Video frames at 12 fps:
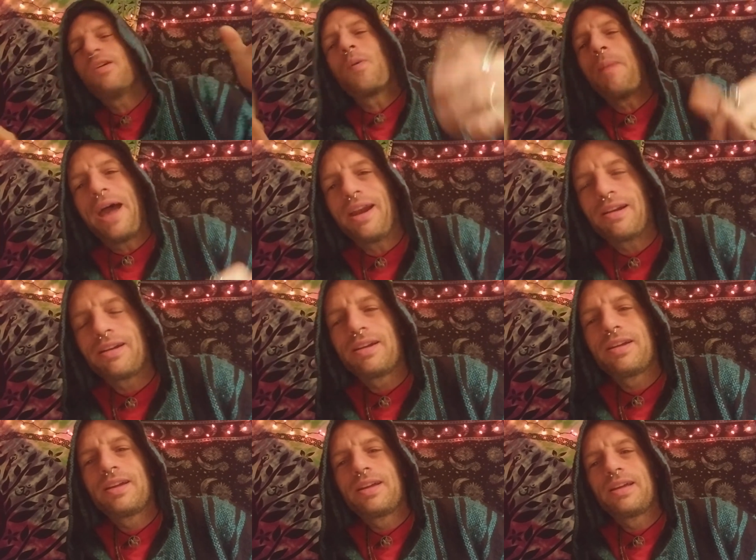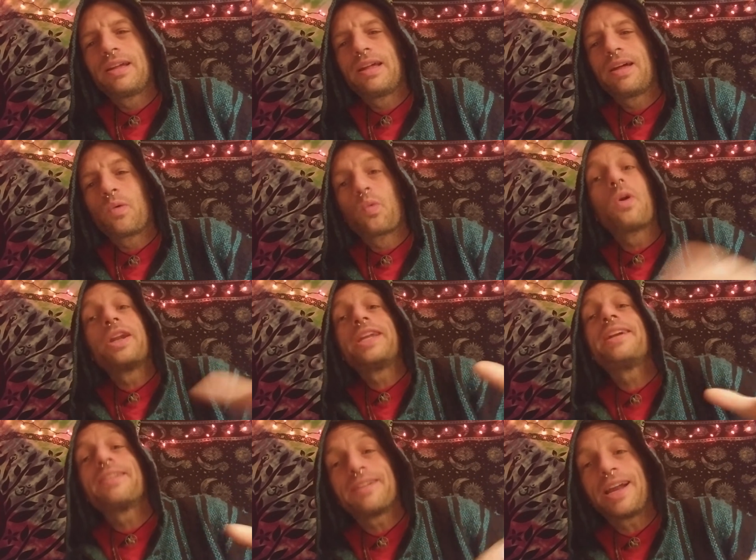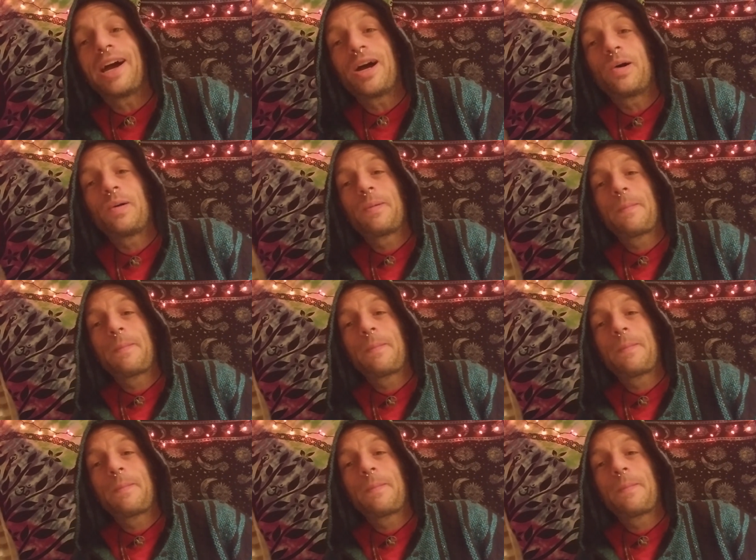don't matter. We're here now,